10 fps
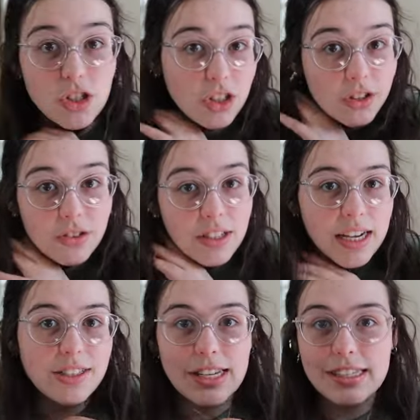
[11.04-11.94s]
June
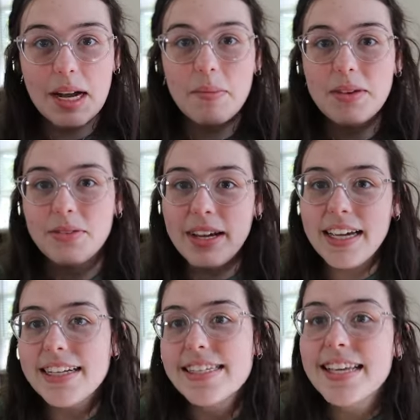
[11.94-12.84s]
in just a couple of
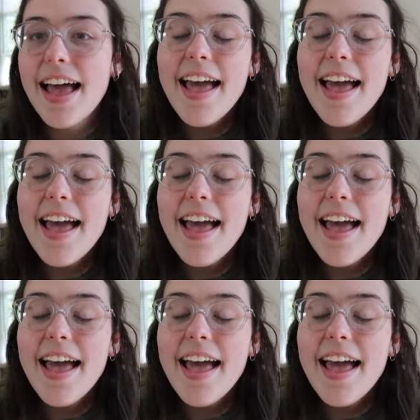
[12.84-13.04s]
weeks.